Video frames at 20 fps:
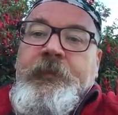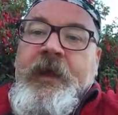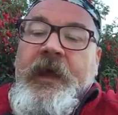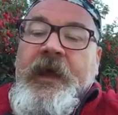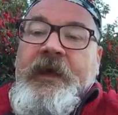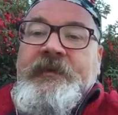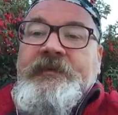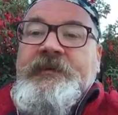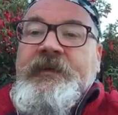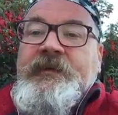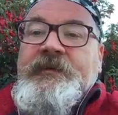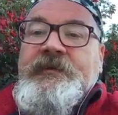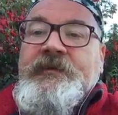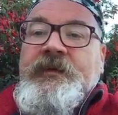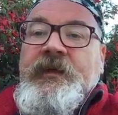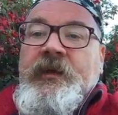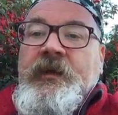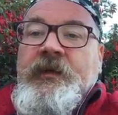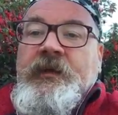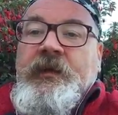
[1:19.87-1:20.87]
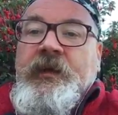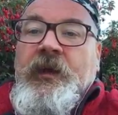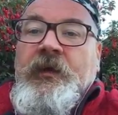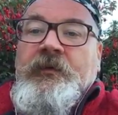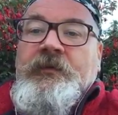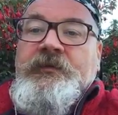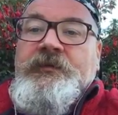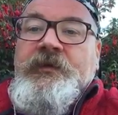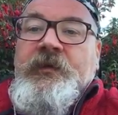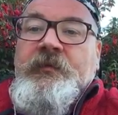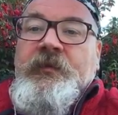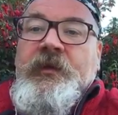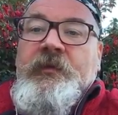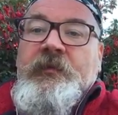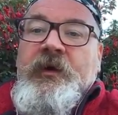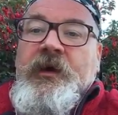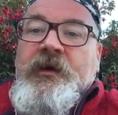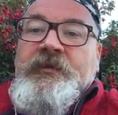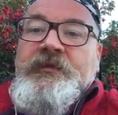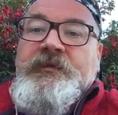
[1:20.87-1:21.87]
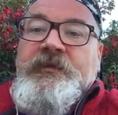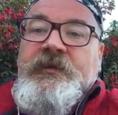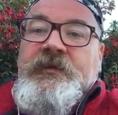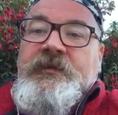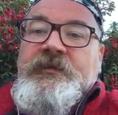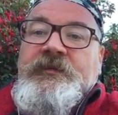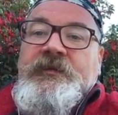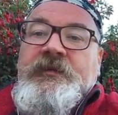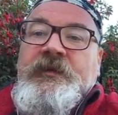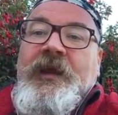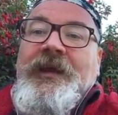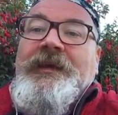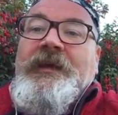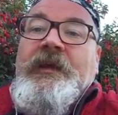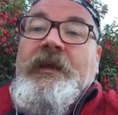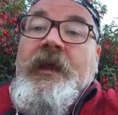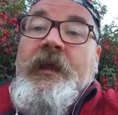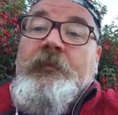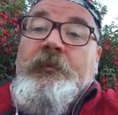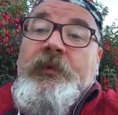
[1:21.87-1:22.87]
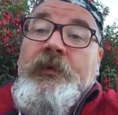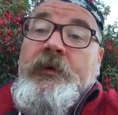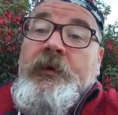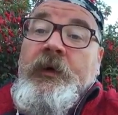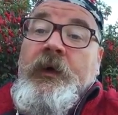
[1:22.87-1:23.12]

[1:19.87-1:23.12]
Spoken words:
access, some of the masters like Yip,